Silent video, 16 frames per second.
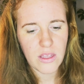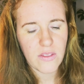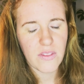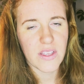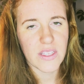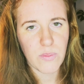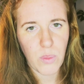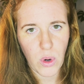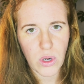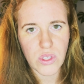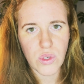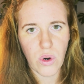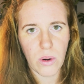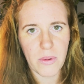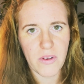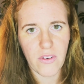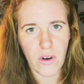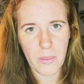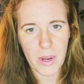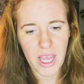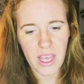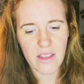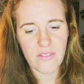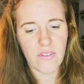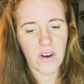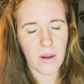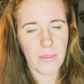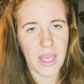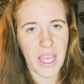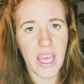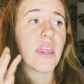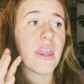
this poor squamophermia in front of me.